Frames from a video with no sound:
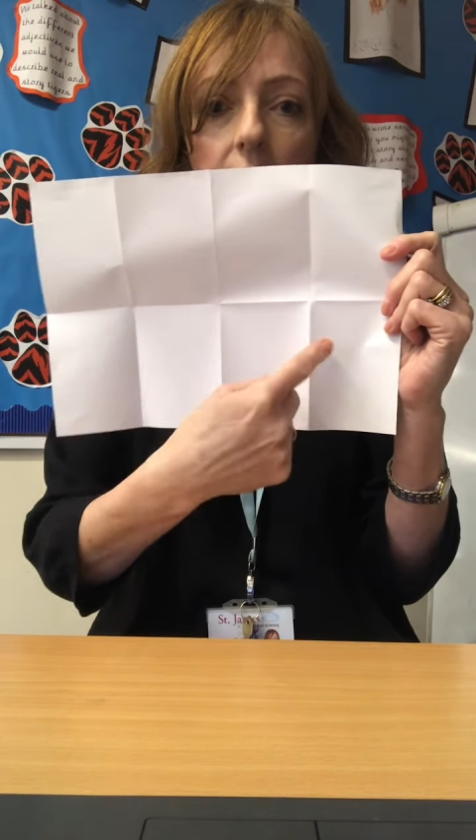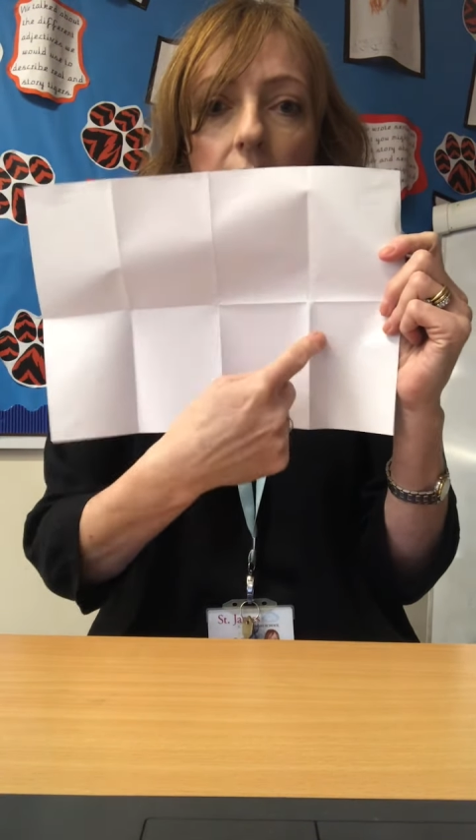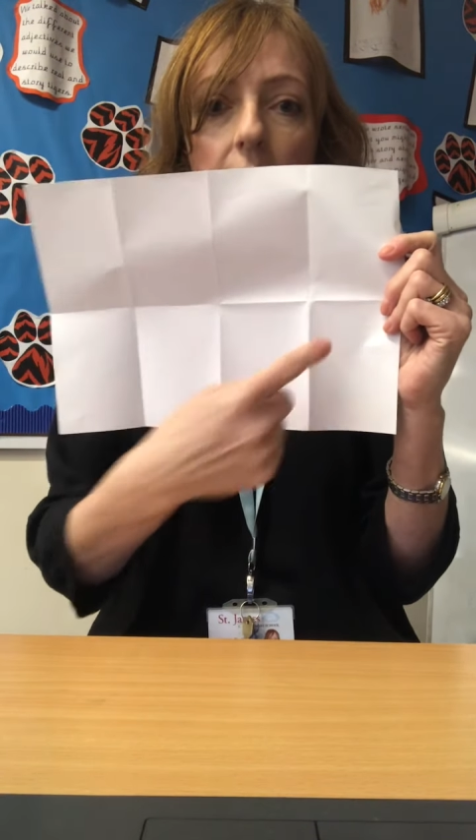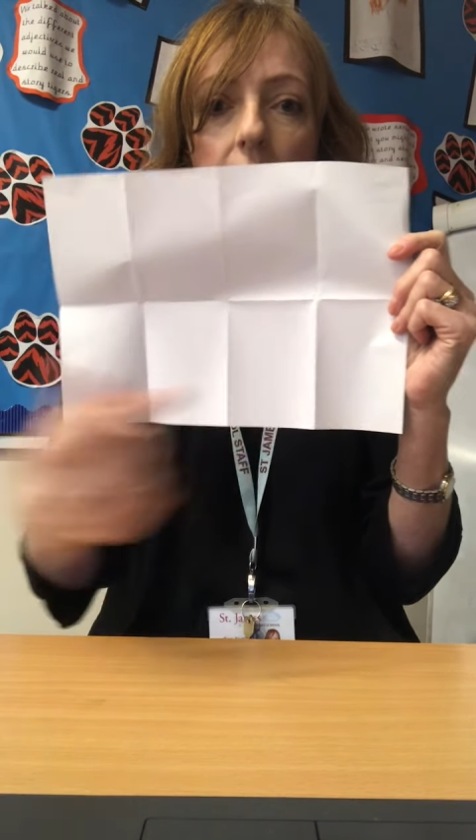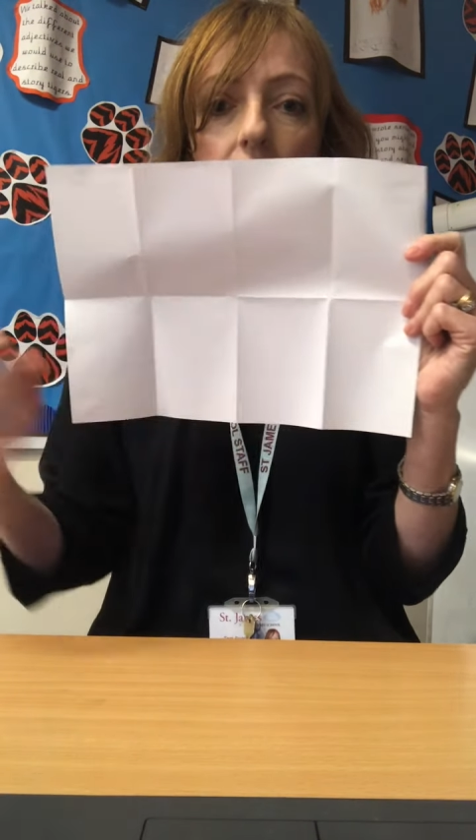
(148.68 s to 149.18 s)

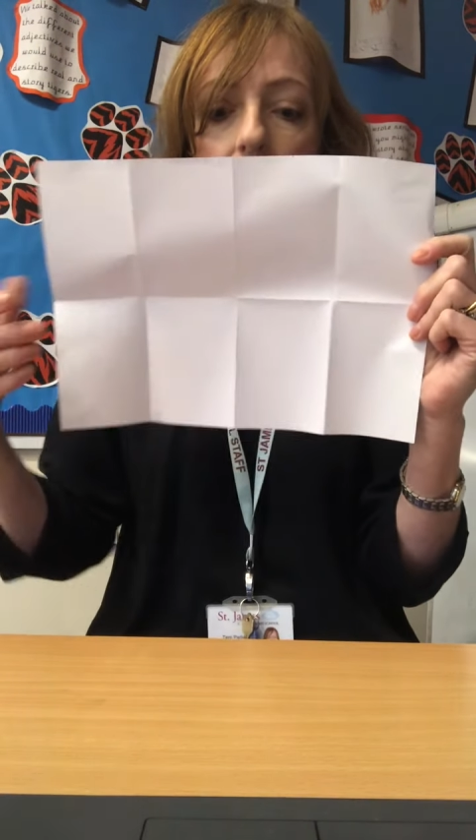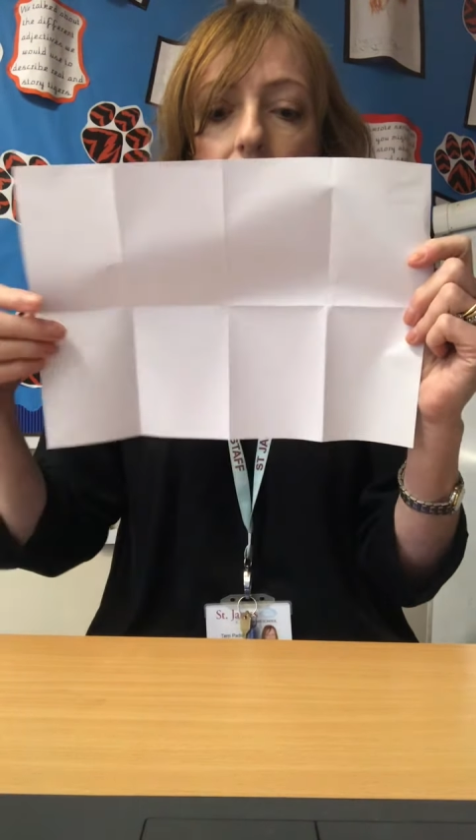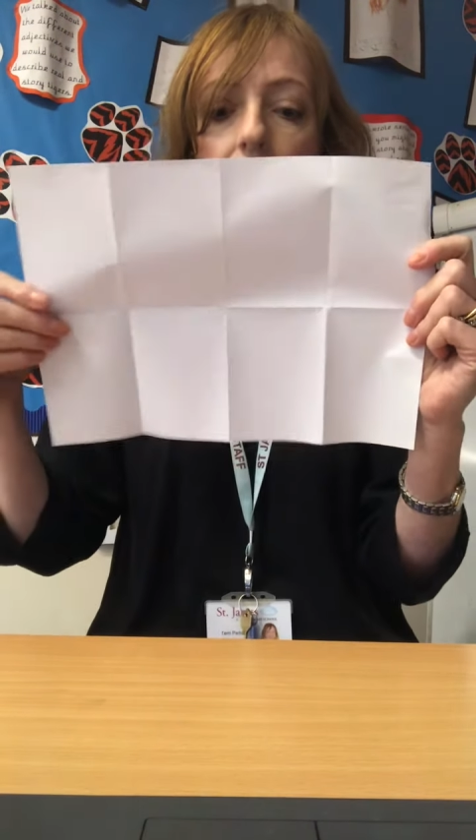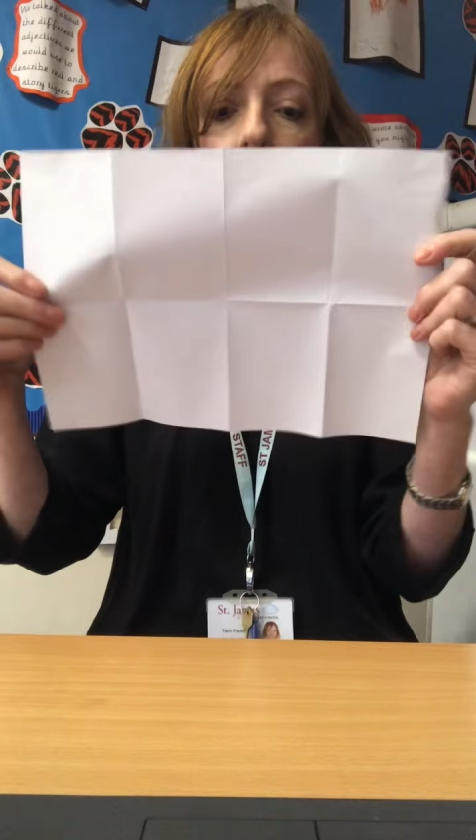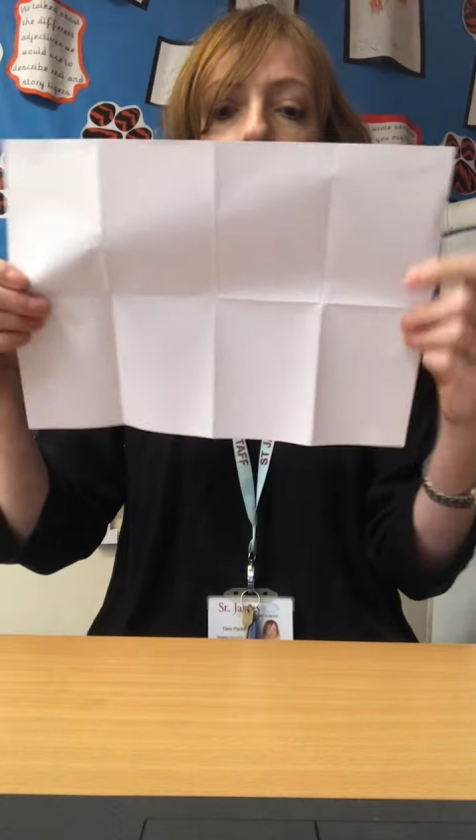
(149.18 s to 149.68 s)
8.
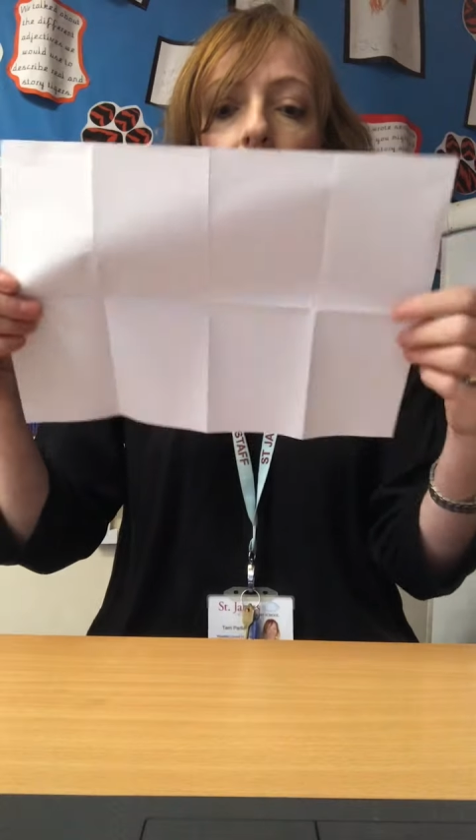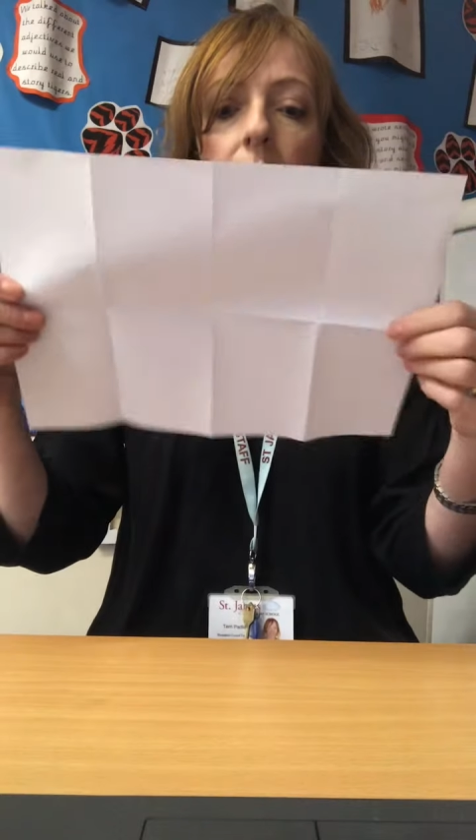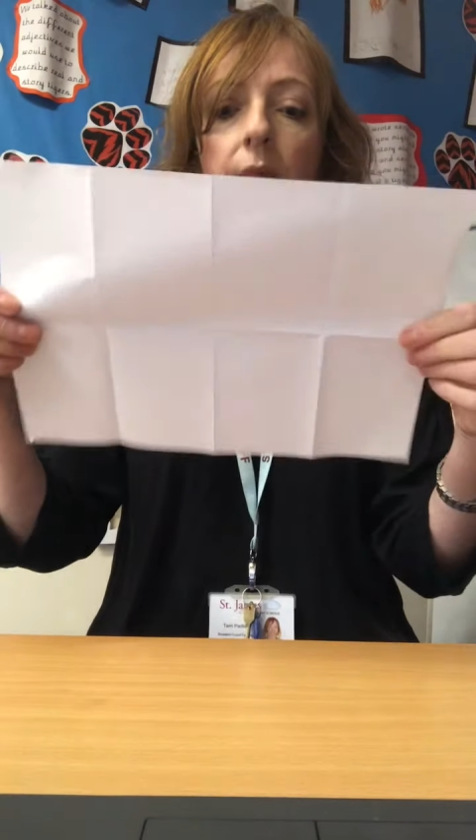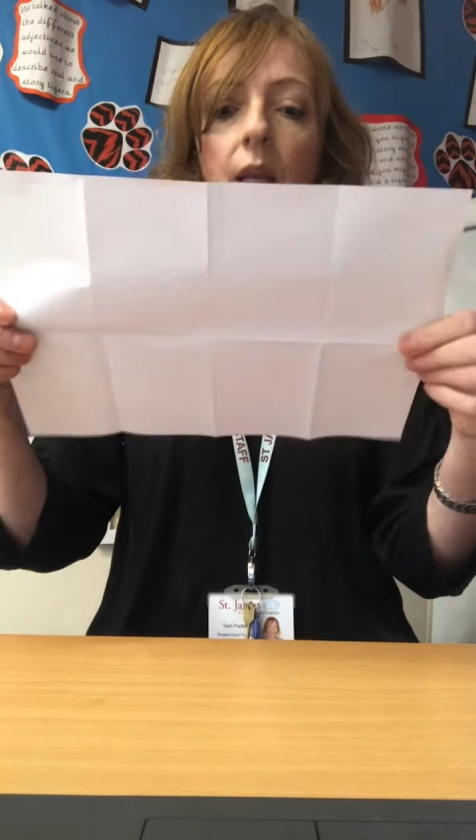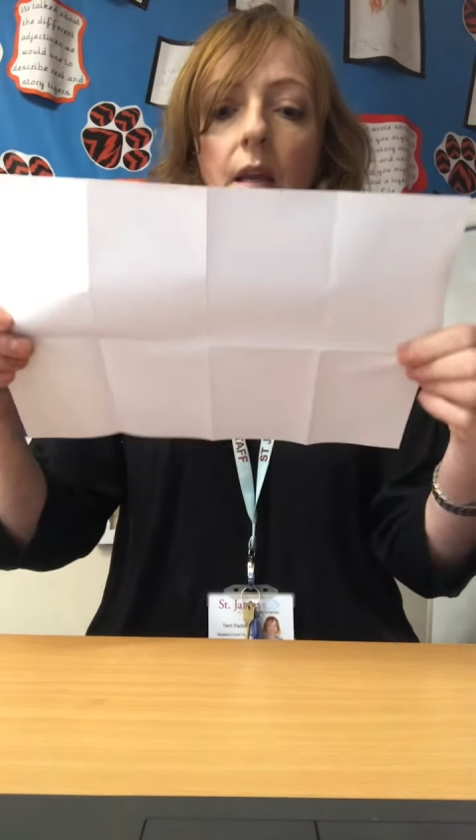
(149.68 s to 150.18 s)

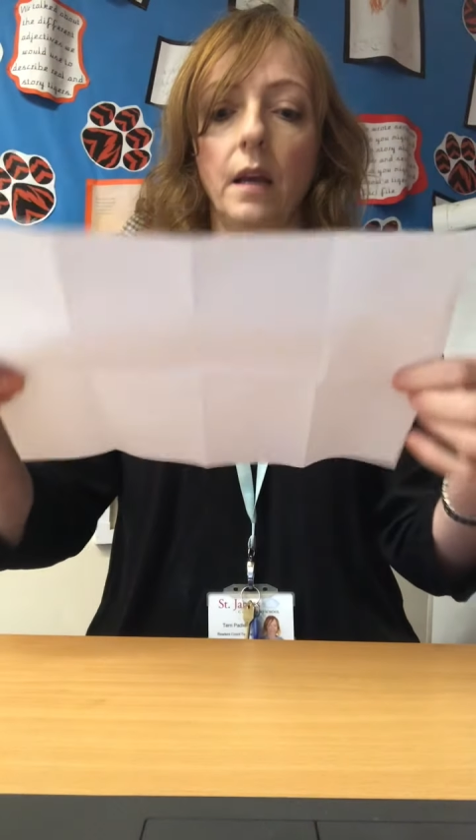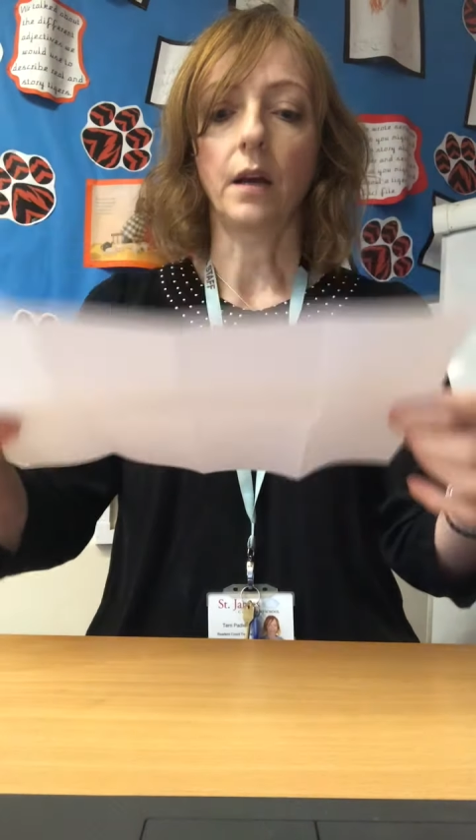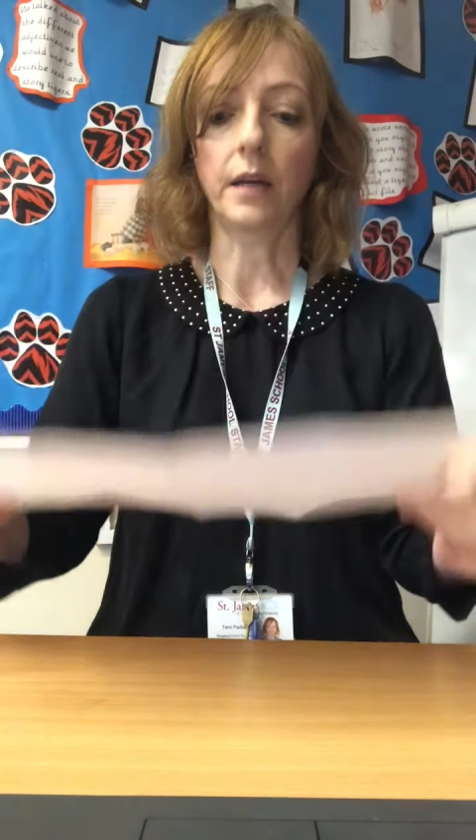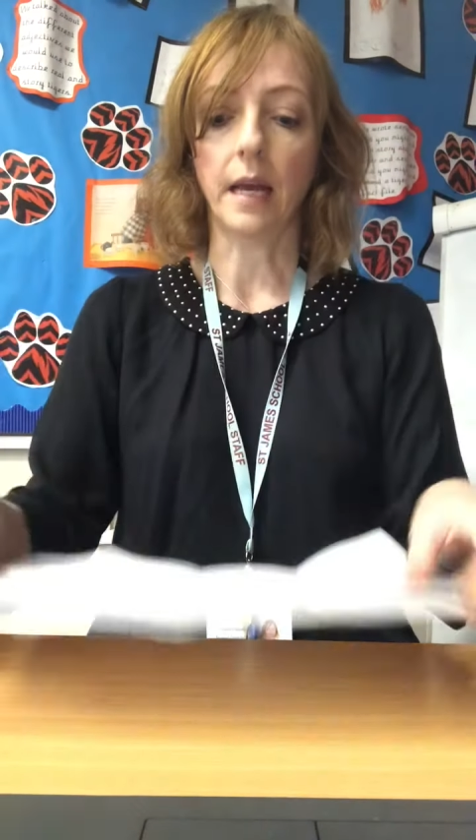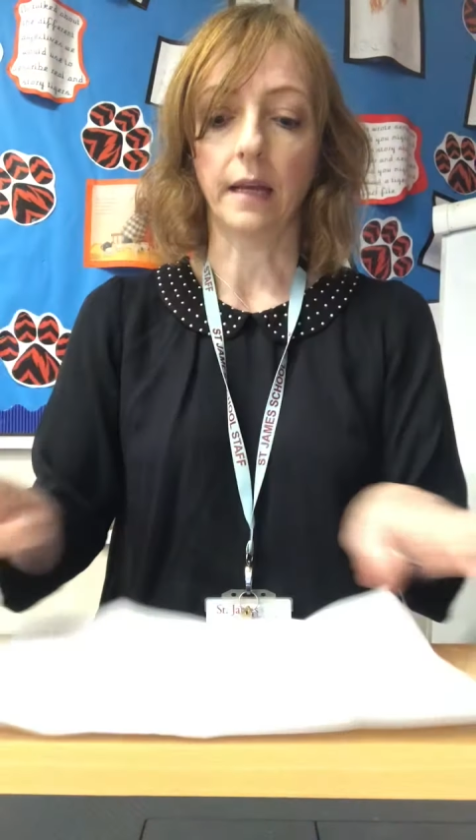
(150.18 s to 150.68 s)

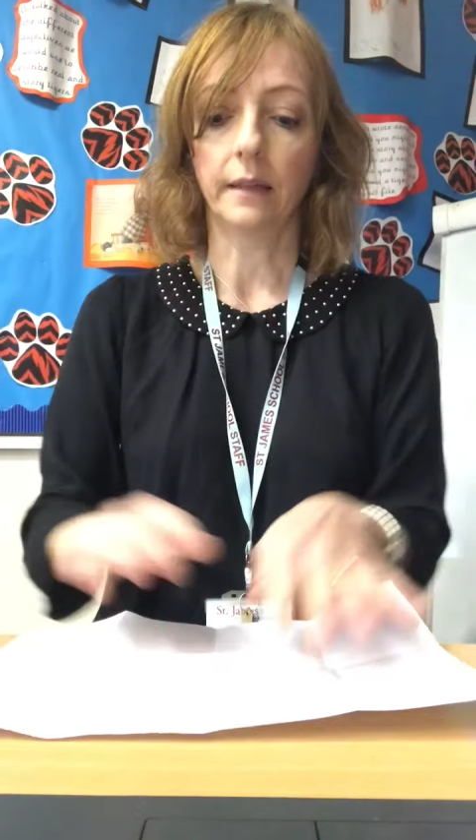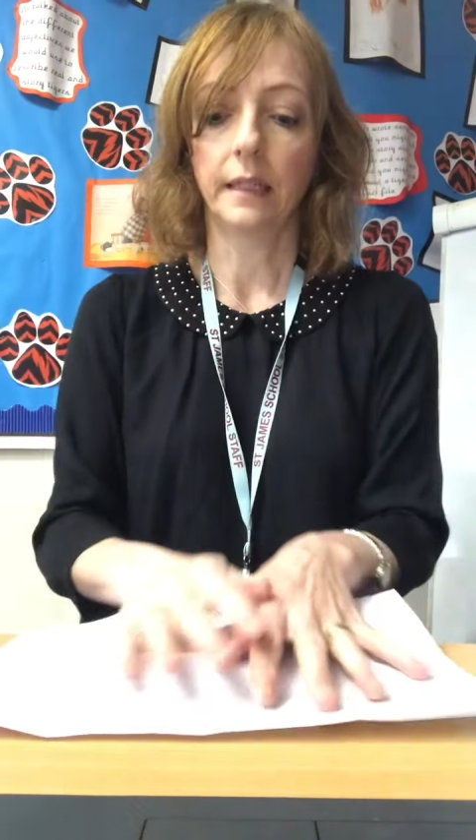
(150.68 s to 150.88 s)
Okay,